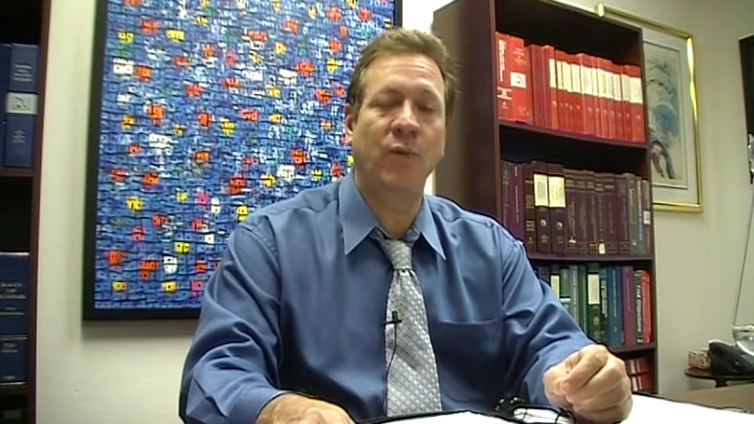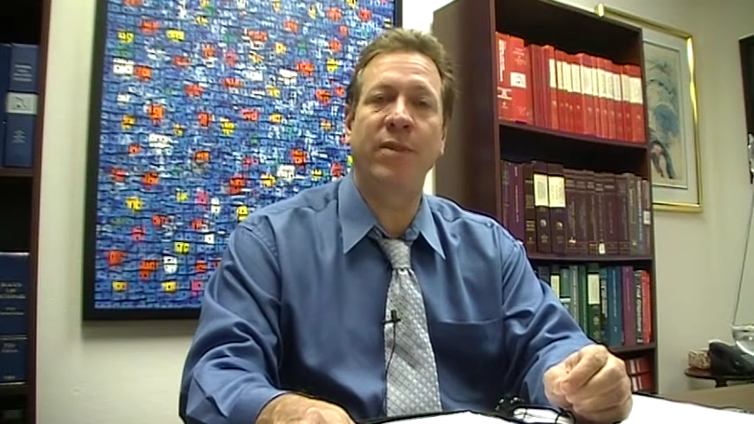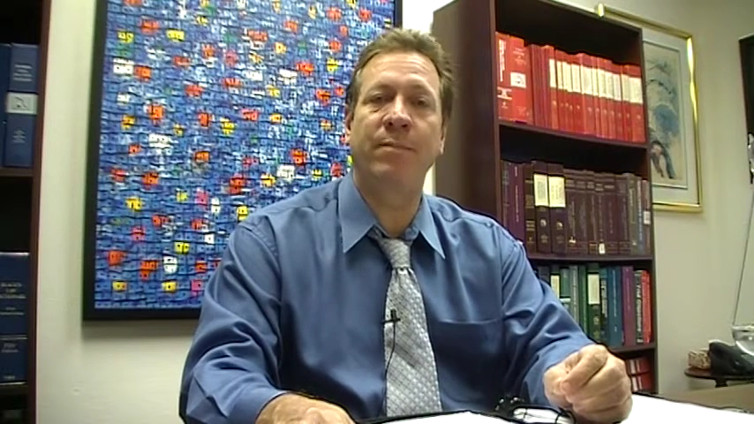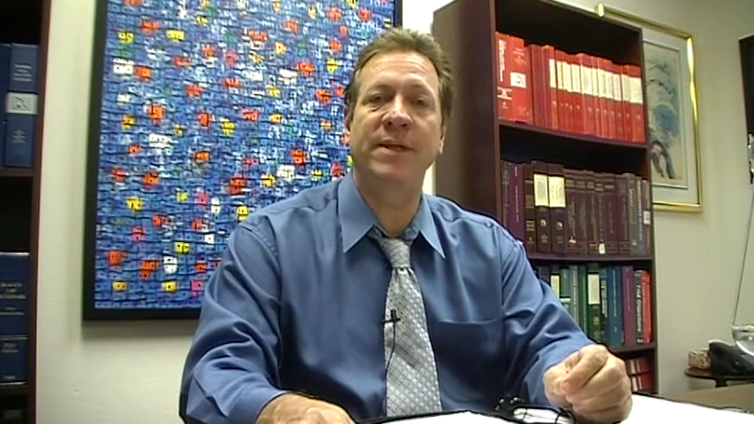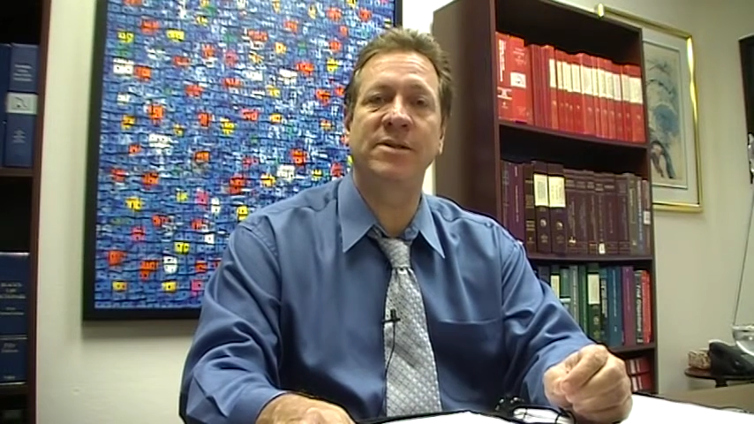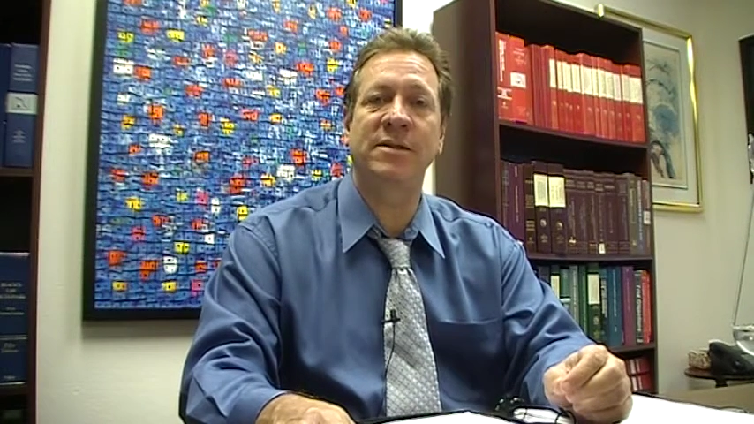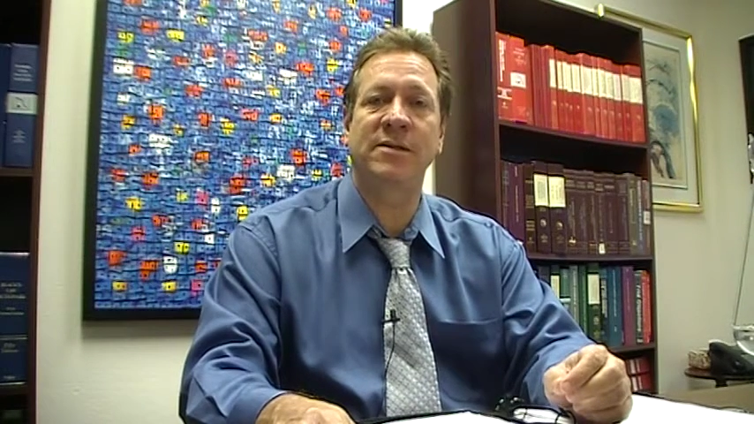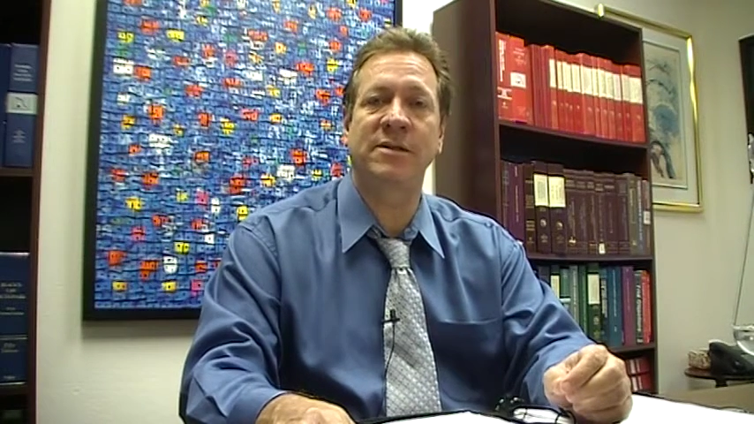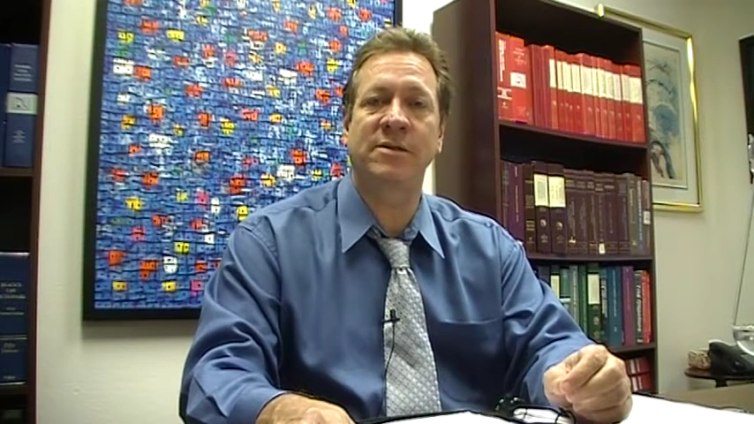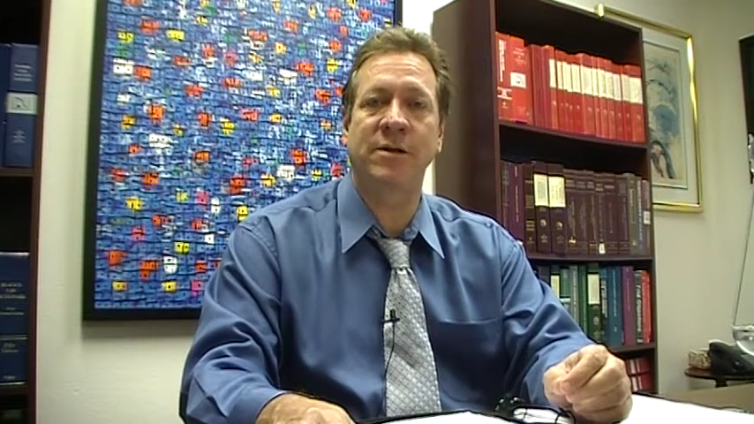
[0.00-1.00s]
with
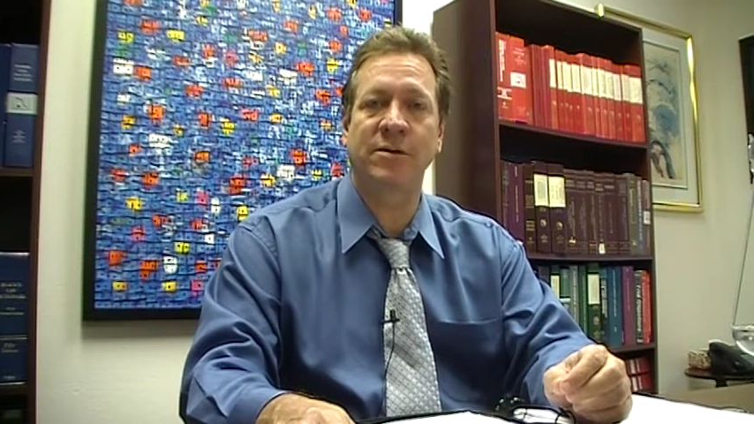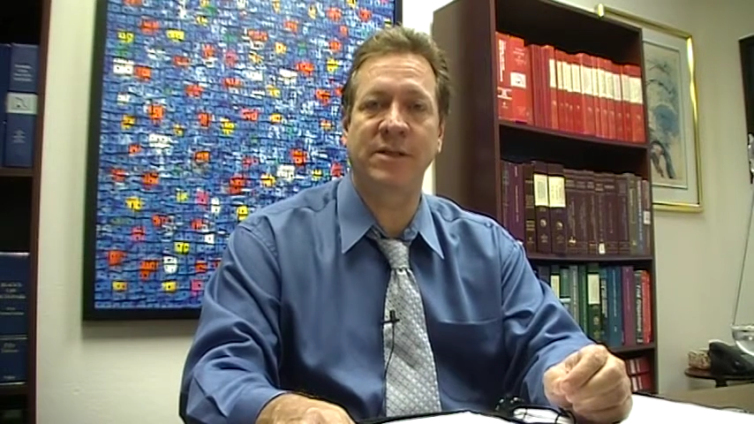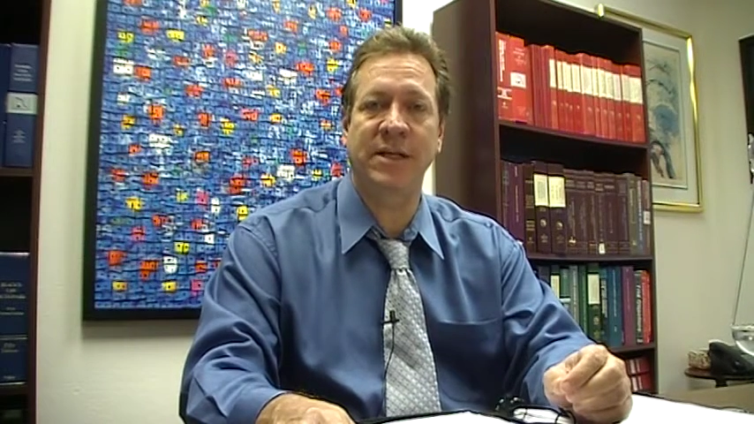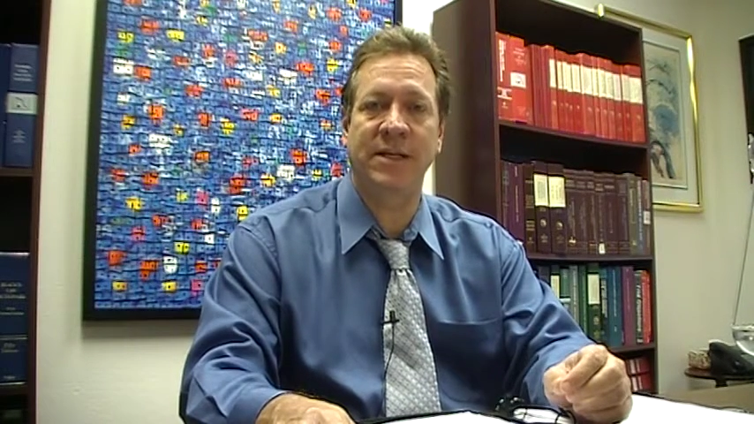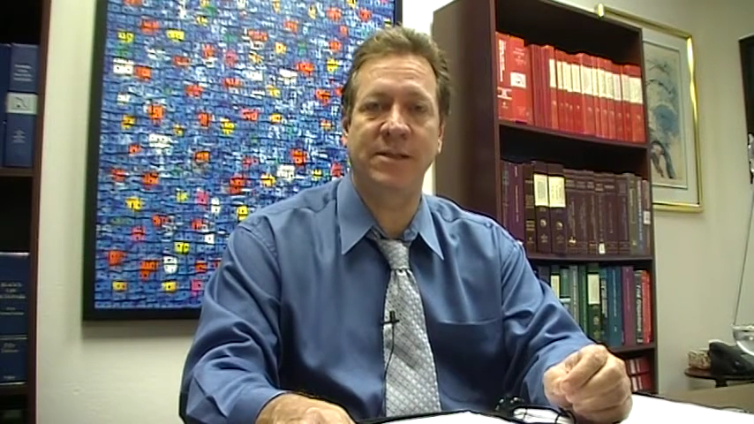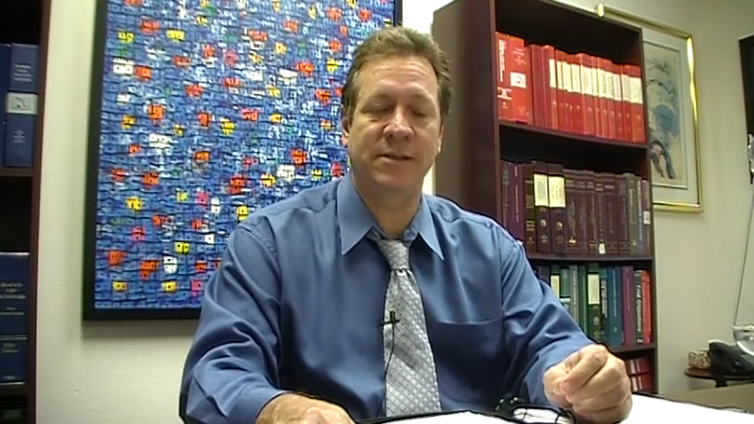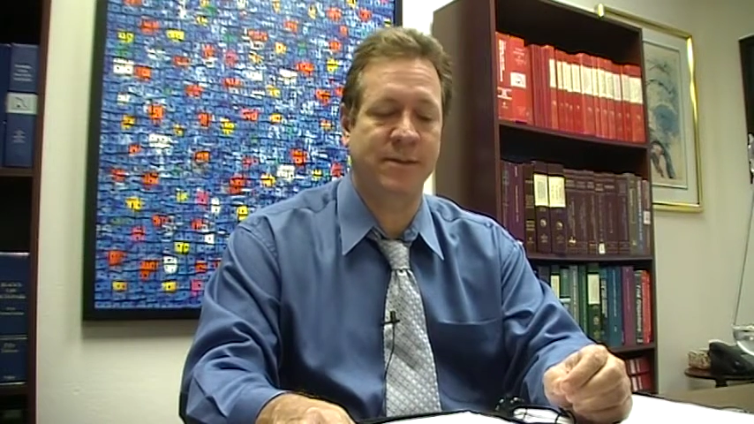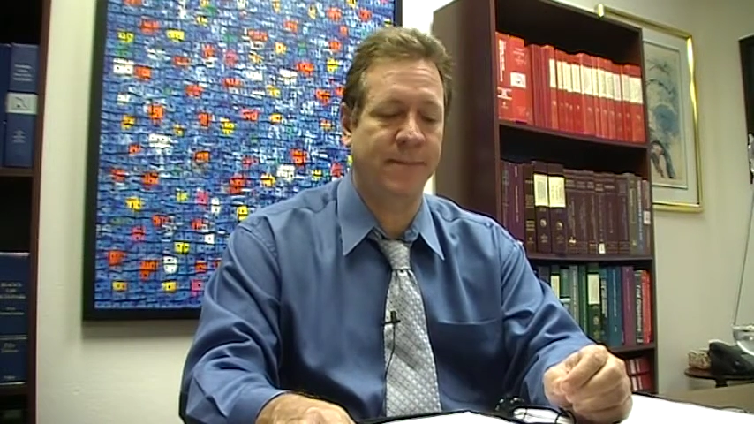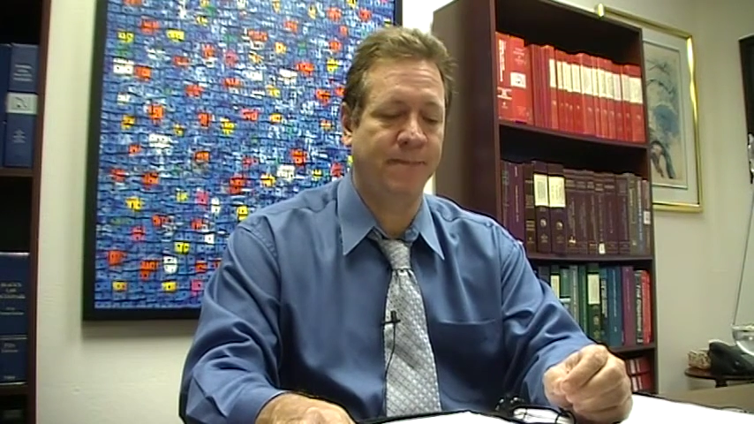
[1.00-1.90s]
business associates,